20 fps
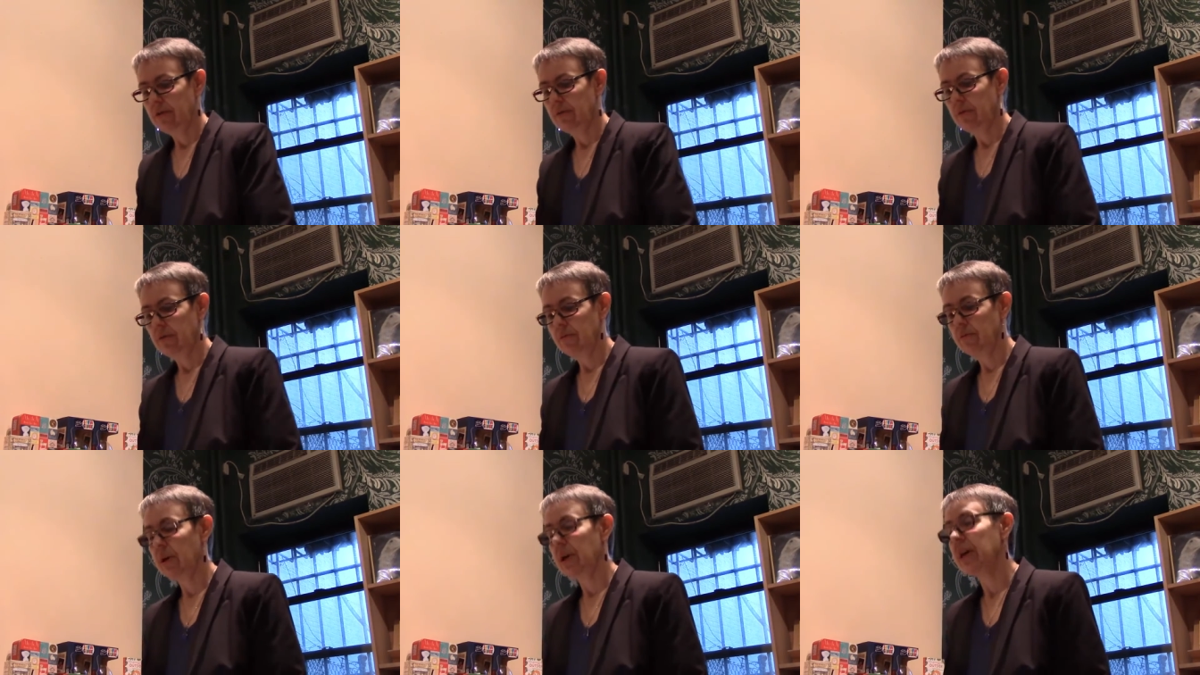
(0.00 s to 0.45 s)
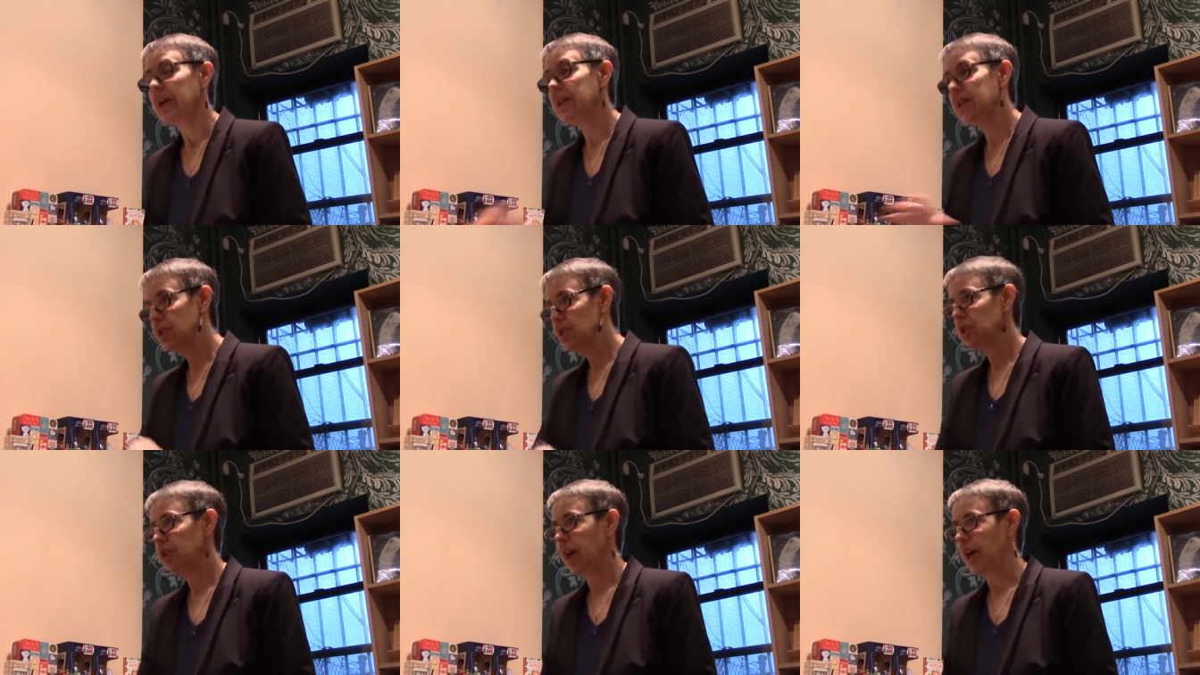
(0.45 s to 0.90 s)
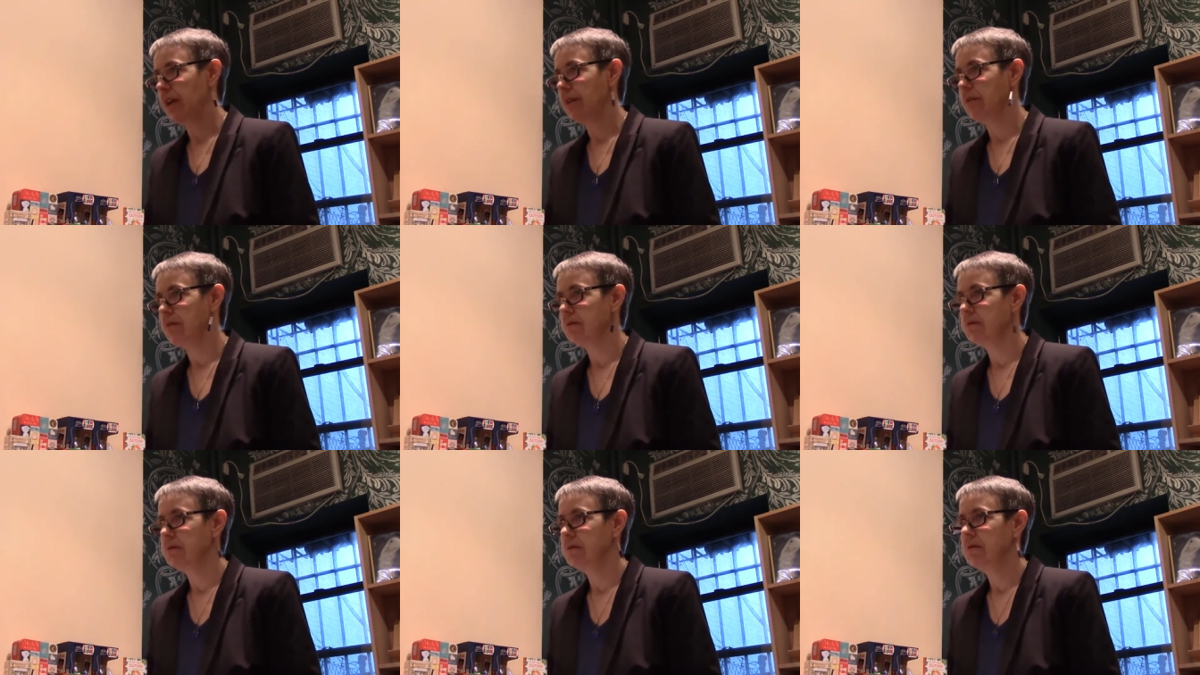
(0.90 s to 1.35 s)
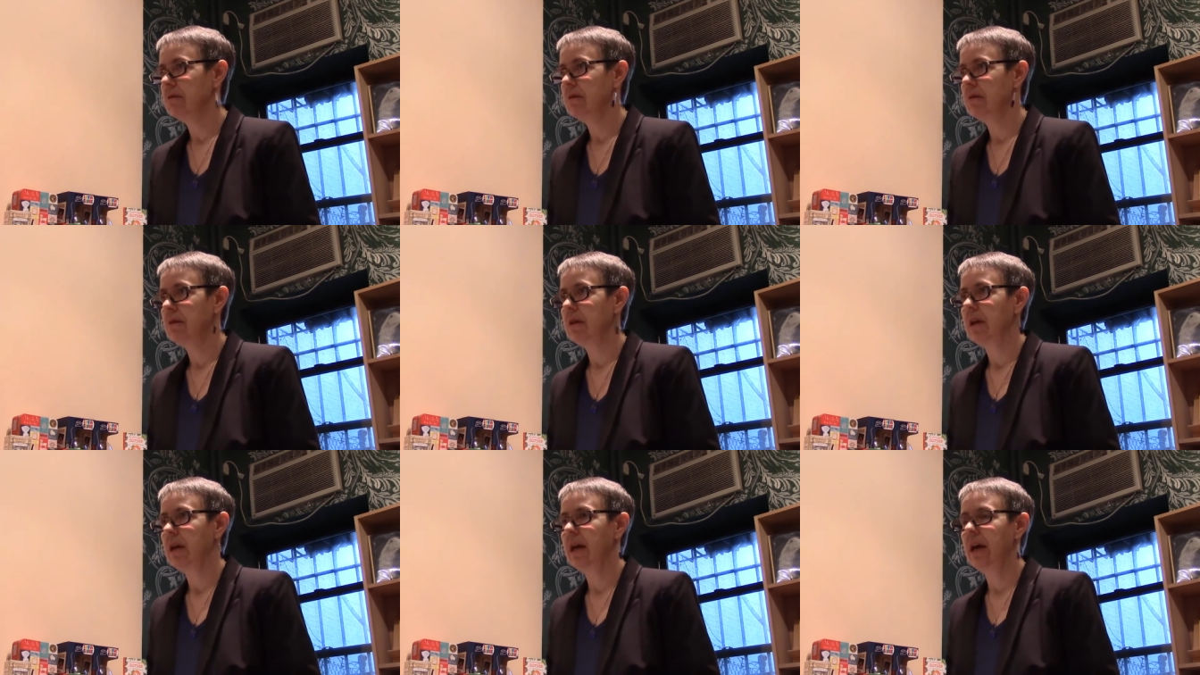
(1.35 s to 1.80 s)
in the shed,
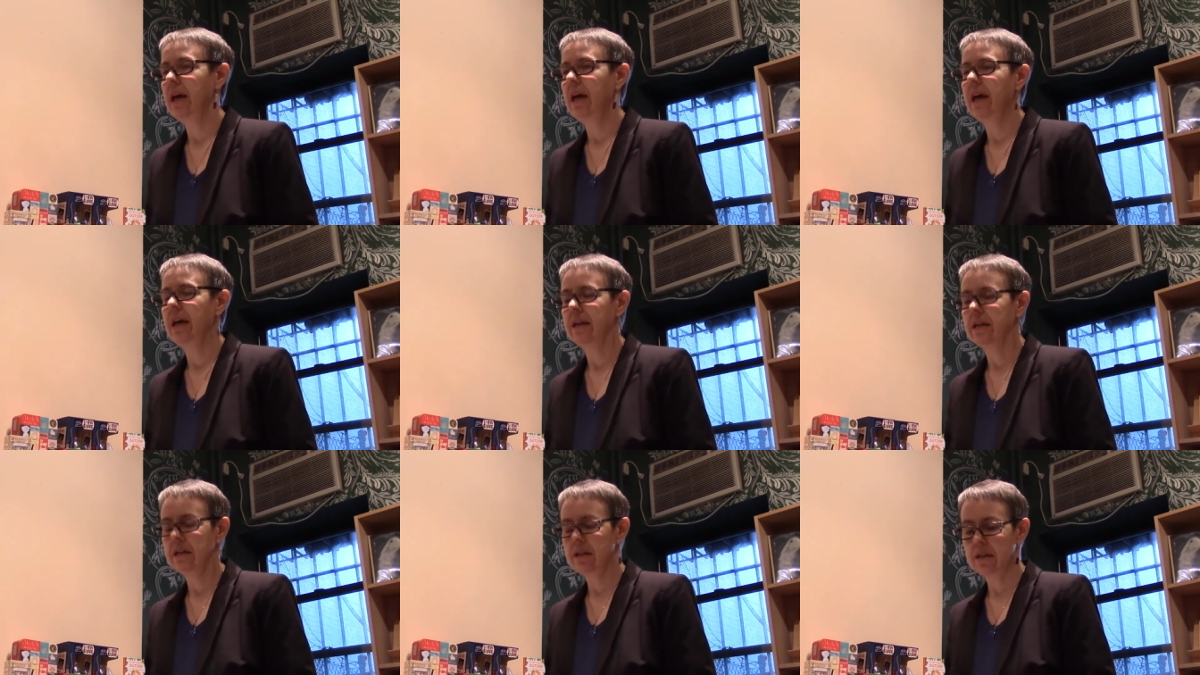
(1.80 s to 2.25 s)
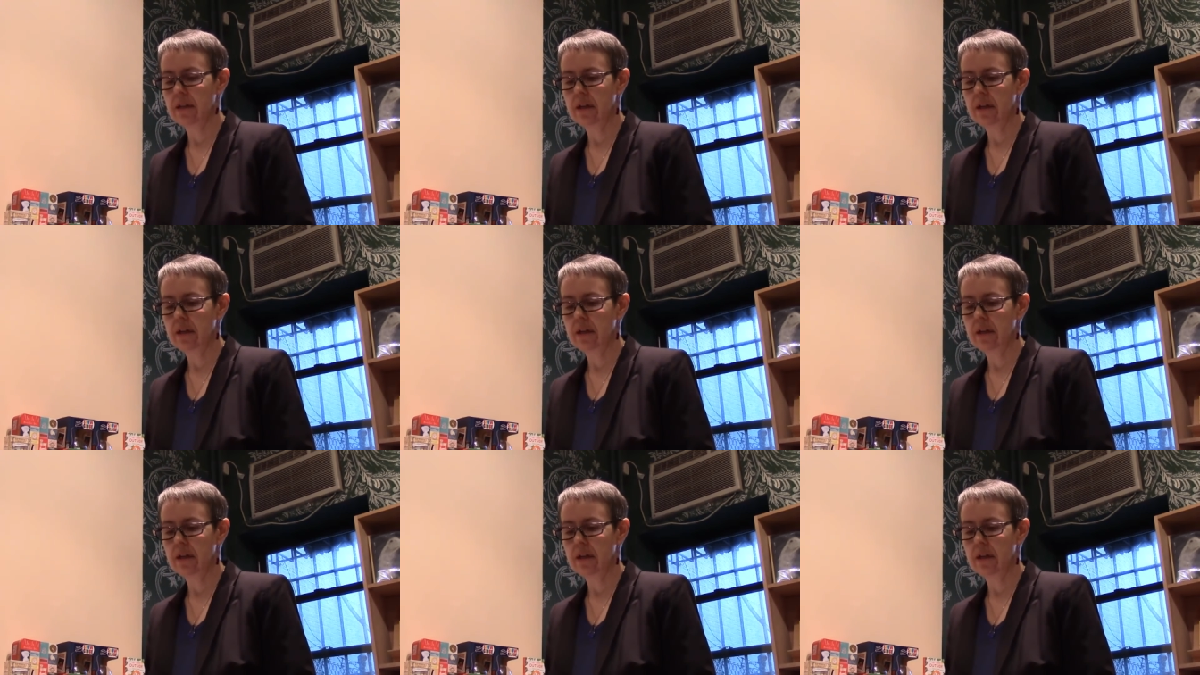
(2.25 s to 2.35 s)
and